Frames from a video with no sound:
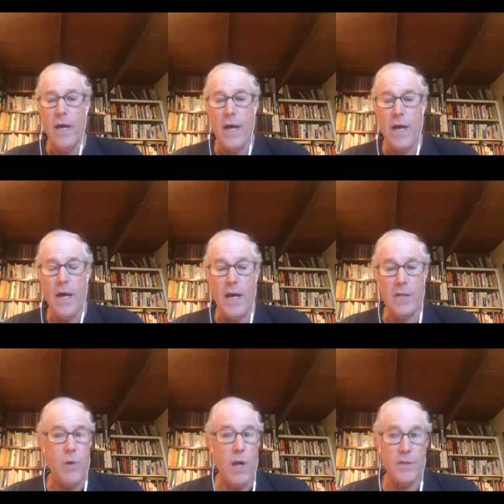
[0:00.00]
uh,
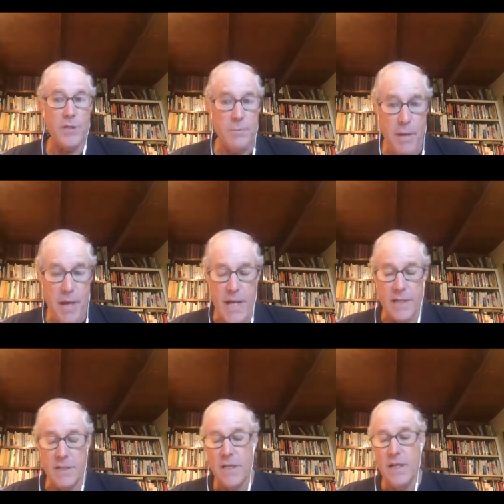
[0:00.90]
as well as the
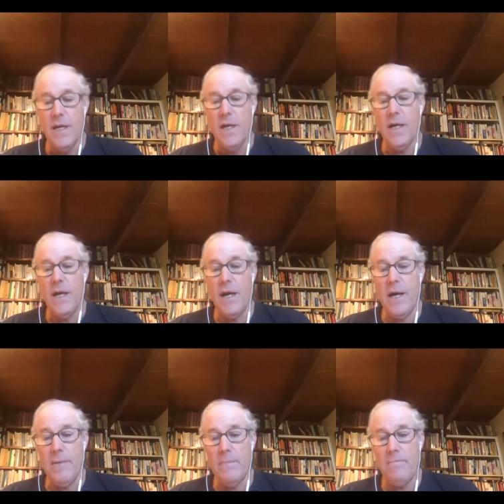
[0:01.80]
pigs.
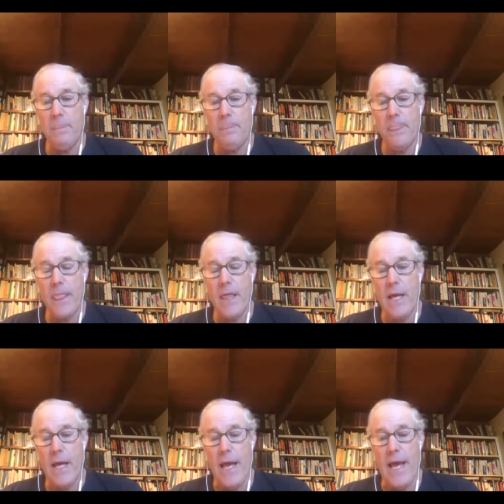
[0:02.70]
Um,
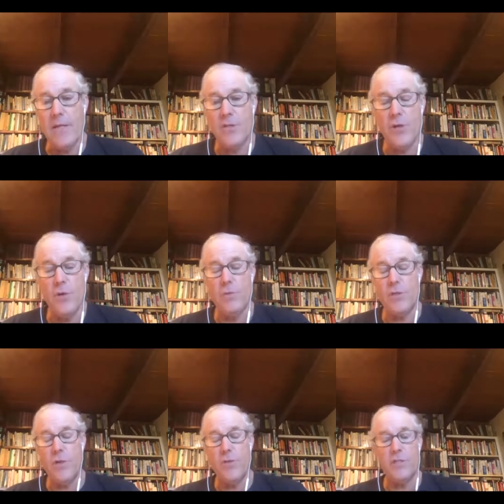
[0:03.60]
and so
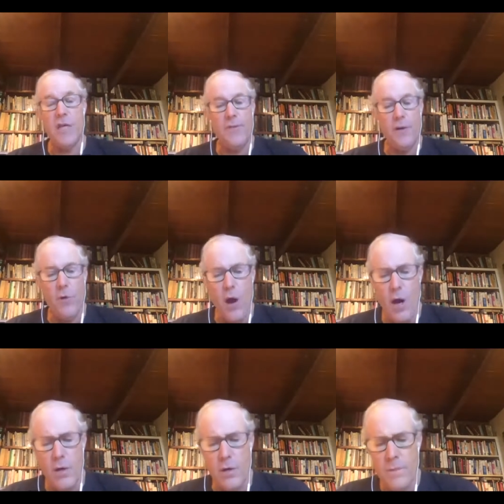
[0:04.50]
so there's nothing
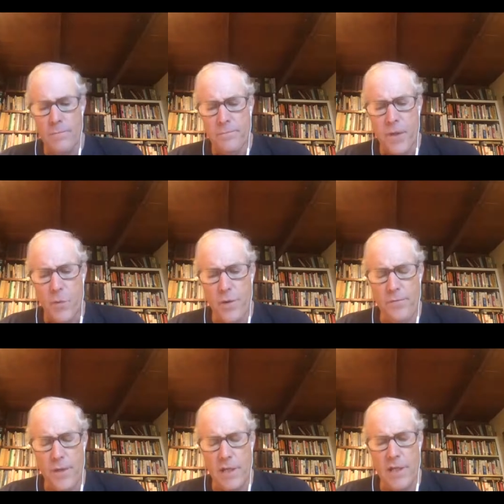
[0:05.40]
wrong with
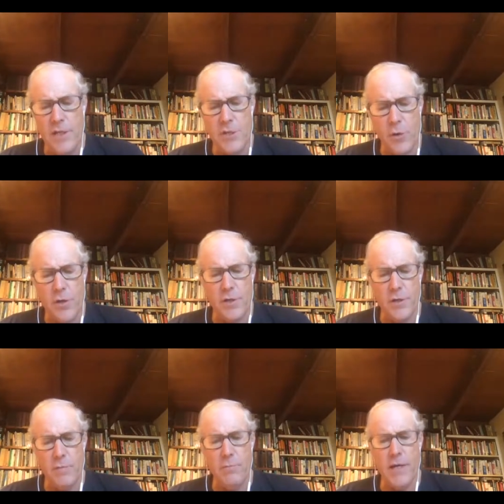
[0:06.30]
at least short
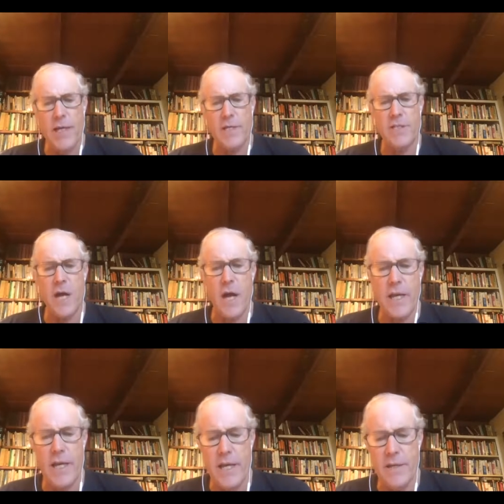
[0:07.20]
term bringing stock
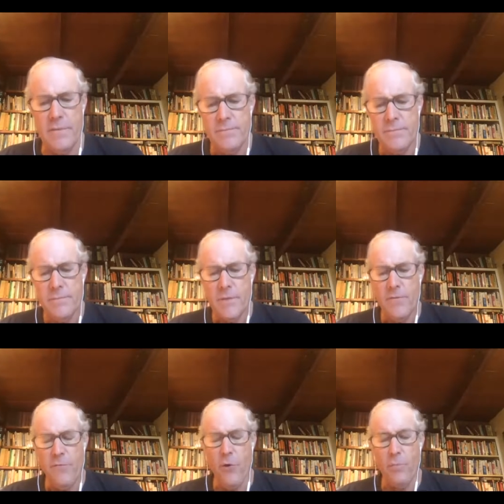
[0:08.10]
in
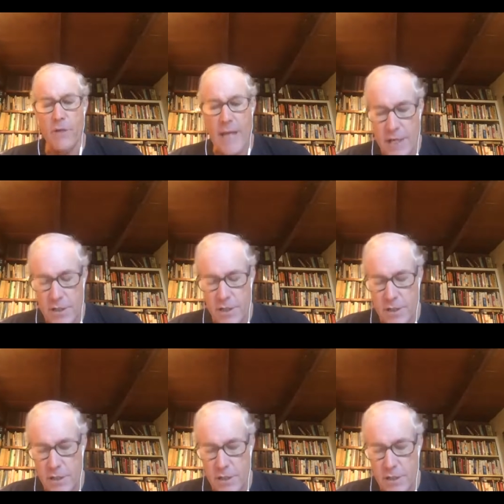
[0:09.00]
for protection,